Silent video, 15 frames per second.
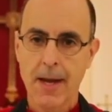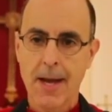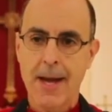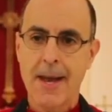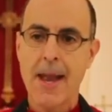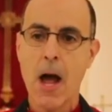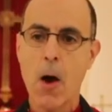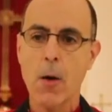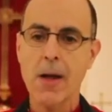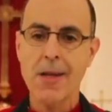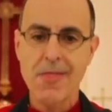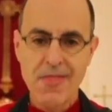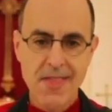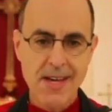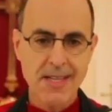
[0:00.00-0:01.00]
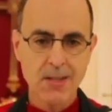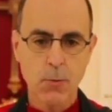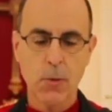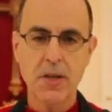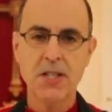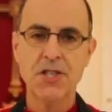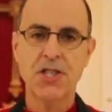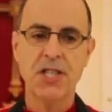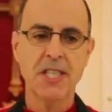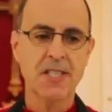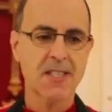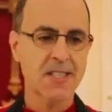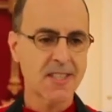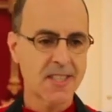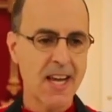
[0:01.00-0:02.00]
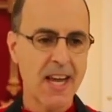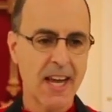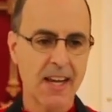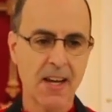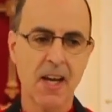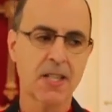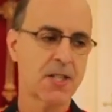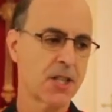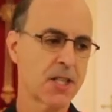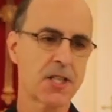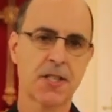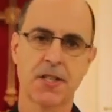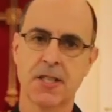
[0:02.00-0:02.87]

Now, in this, what is Jesus saying, not just to the